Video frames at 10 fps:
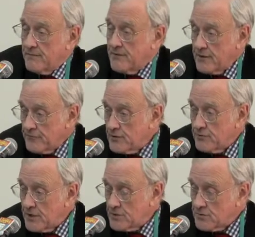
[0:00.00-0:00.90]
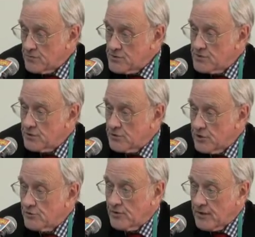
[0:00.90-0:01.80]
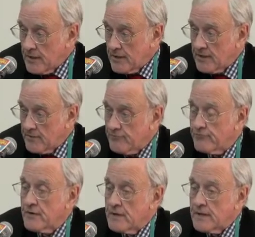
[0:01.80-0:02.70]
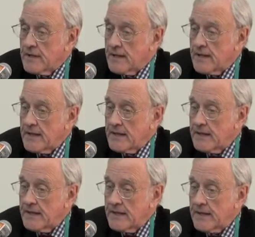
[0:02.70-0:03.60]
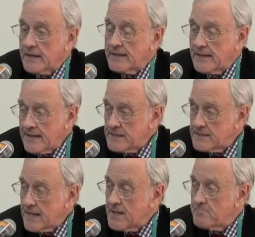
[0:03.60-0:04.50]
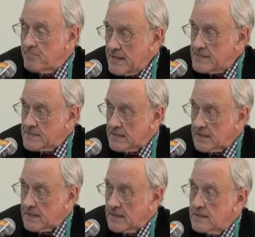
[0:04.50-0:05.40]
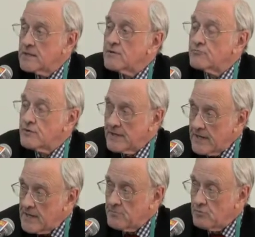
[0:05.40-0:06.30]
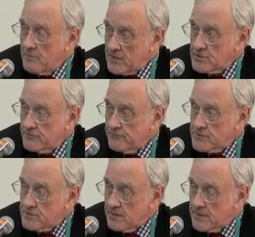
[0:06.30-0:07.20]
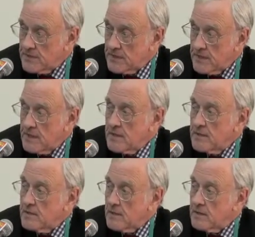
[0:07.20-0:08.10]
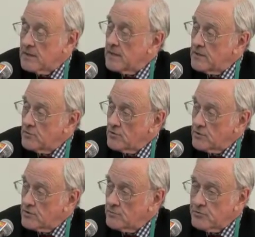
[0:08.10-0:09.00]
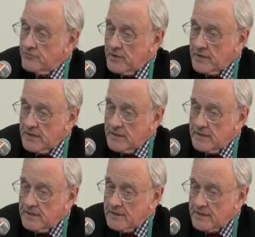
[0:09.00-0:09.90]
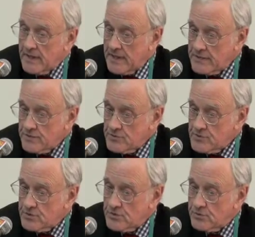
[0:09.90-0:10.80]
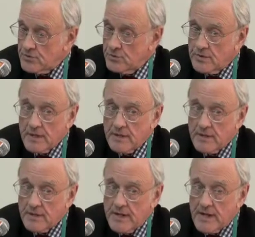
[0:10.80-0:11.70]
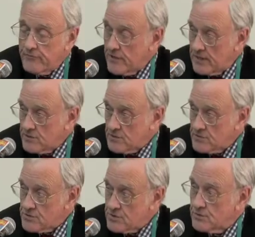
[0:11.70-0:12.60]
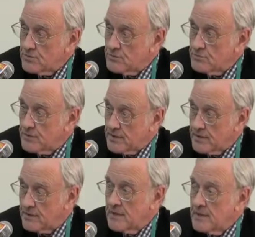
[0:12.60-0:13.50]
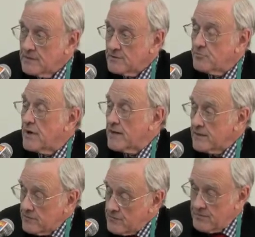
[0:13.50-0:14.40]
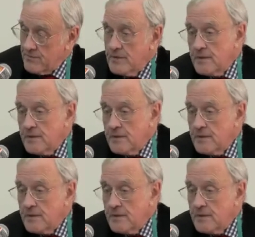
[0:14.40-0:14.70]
are very few regions that don't have at least a basic, reliable measure of visibility in order to provide guidance to aviators, to pilots.